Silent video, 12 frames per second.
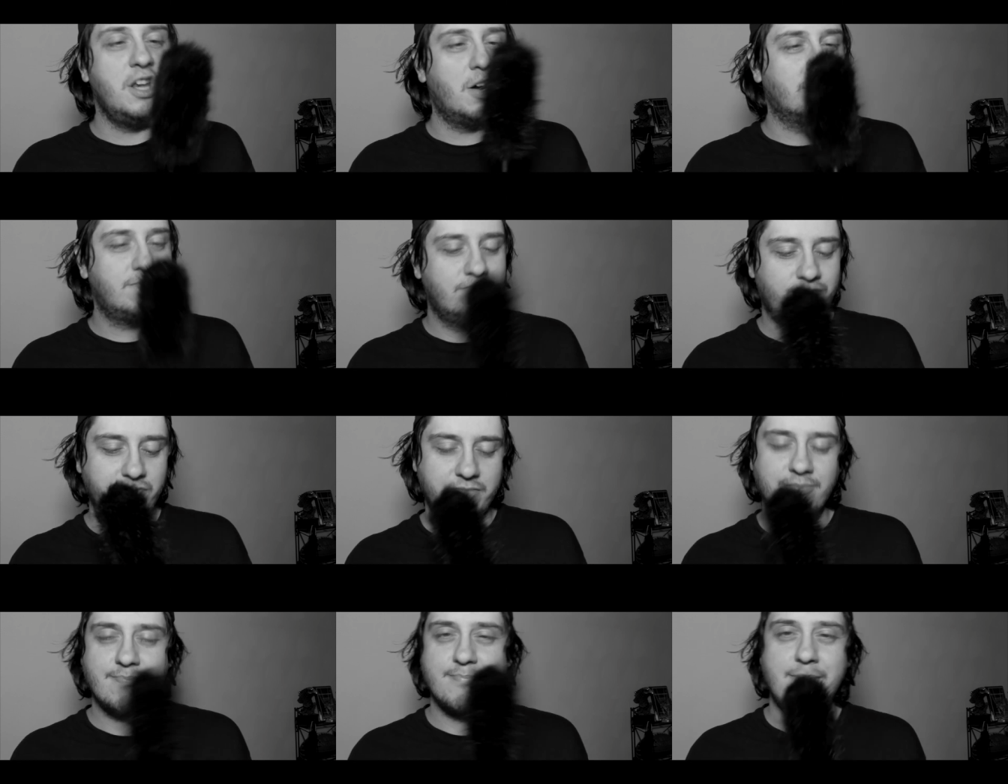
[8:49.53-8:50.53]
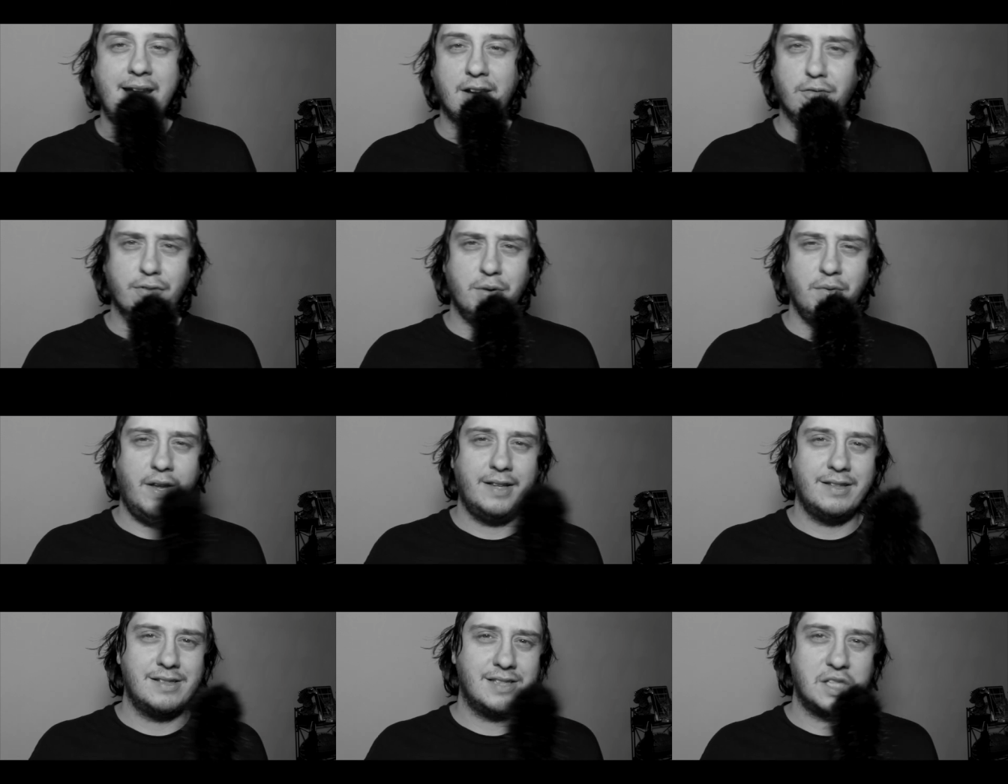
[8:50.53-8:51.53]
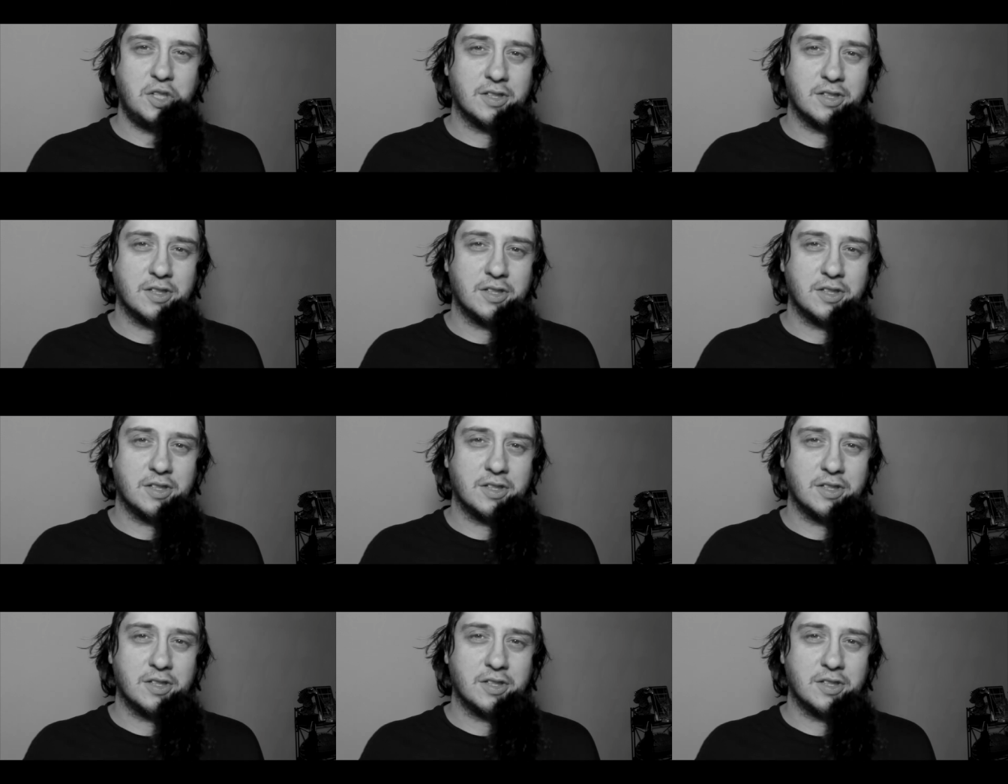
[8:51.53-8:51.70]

you know, microphone like this.